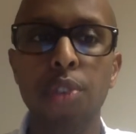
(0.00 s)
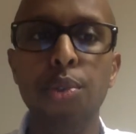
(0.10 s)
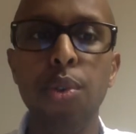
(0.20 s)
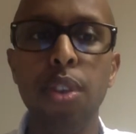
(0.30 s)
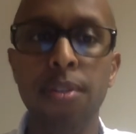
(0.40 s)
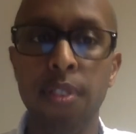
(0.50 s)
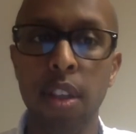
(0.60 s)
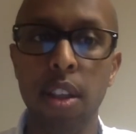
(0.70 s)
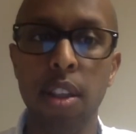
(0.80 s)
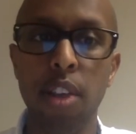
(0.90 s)
through the
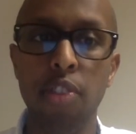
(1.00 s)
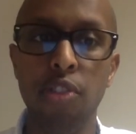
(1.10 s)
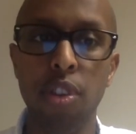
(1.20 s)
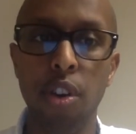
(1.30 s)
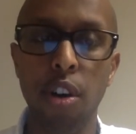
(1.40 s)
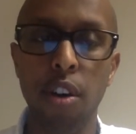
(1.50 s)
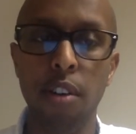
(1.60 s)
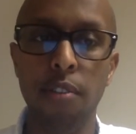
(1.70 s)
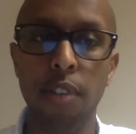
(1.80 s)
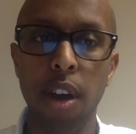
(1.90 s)
facilitation
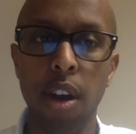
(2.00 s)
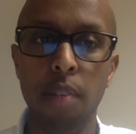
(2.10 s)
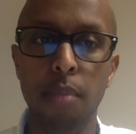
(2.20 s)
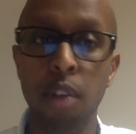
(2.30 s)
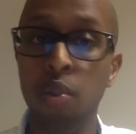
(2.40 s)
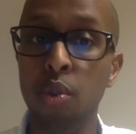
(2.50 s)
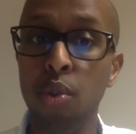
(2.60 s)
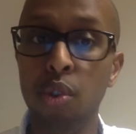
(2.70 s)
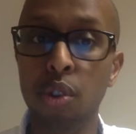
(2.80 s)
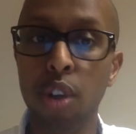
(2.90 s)
of a
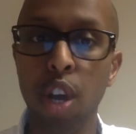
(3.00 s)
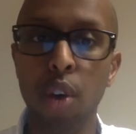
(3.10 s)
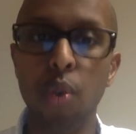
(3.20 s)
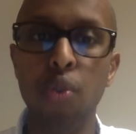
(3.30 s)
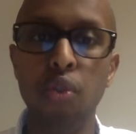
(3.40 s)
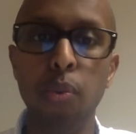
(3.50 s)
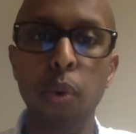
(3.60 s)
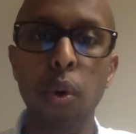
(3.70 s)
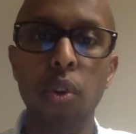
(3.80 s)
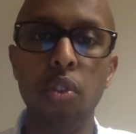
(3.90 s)
tutor who
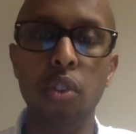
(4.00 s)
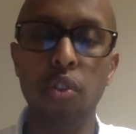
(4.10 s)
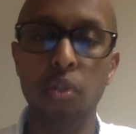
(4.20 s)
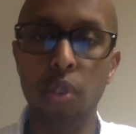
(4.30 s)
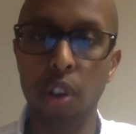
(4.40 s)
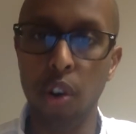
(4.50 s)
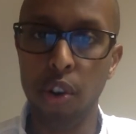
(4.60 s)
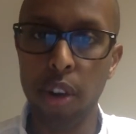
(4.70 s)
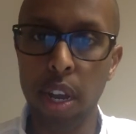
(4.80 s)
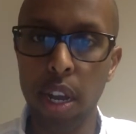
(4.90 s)
supports student
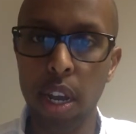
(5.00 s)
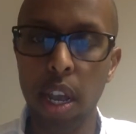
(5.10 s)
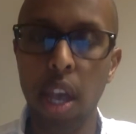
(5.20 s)
learning.